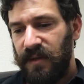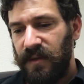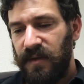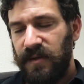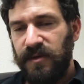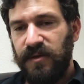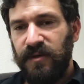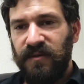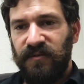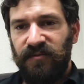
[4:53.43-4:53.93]

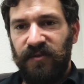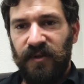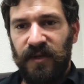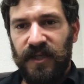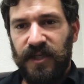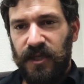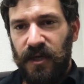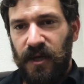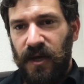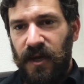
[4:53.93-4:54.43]
you can feel
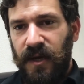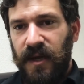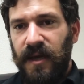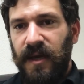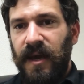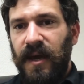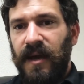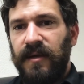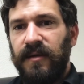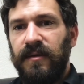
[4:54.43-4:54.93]
it
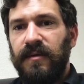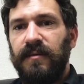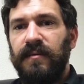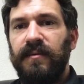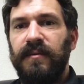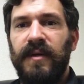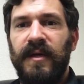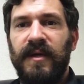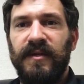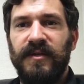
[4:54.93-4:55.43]
tugging at you,
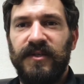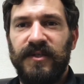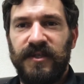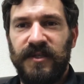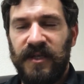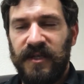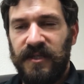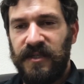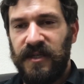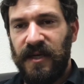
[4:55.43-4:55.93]

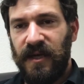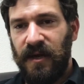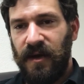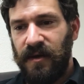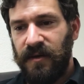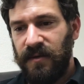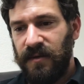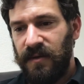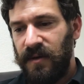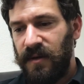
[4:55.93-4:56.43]
insisting
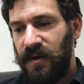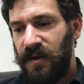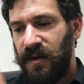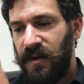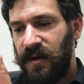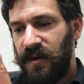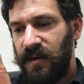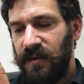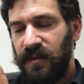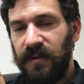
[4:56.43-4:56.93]

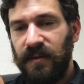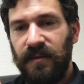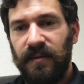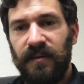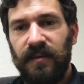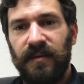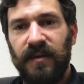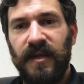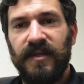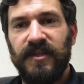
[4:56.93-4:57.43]
on
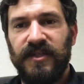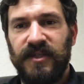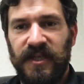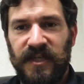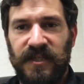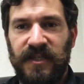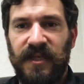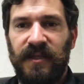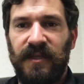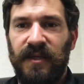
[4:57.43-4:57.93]

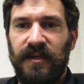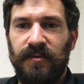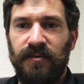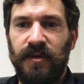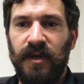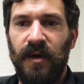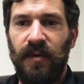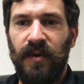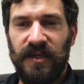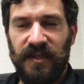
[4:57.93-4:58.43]
insisting that you
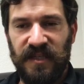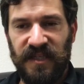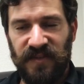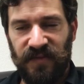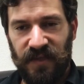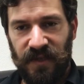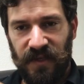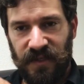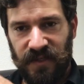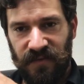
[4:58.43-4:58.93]
go into these
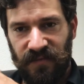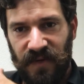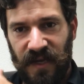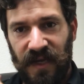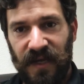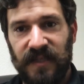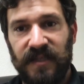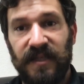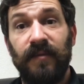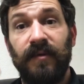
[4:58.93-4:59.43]
feelings of
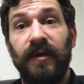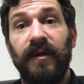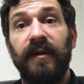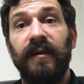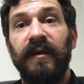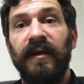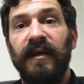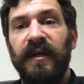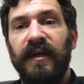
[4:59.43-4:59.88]
negativity.